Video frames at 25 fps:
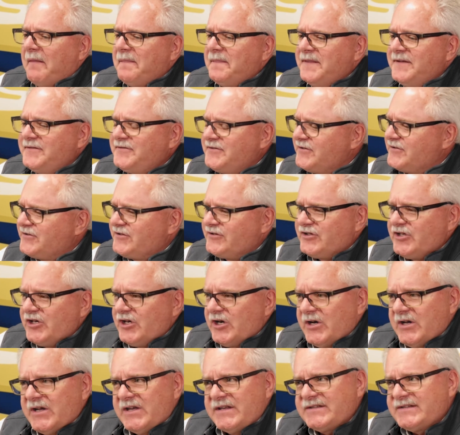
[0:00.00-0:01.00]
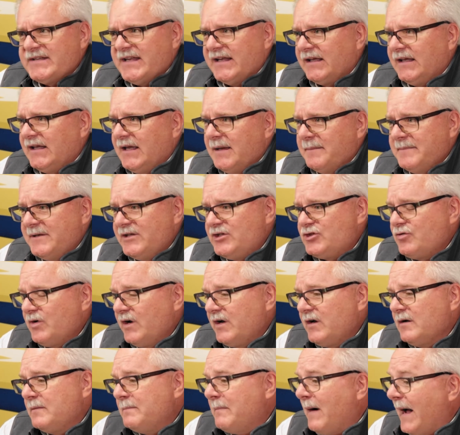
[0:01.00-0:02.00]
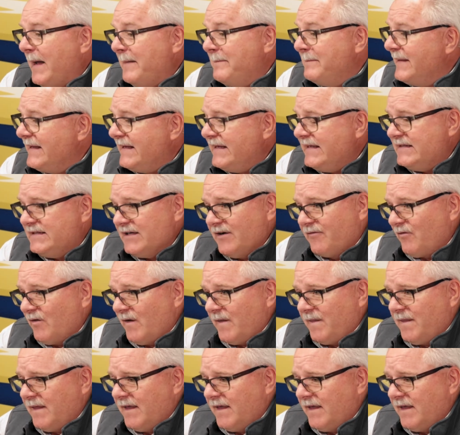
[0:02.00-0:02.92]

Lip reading: This is serious and can be triggered by many different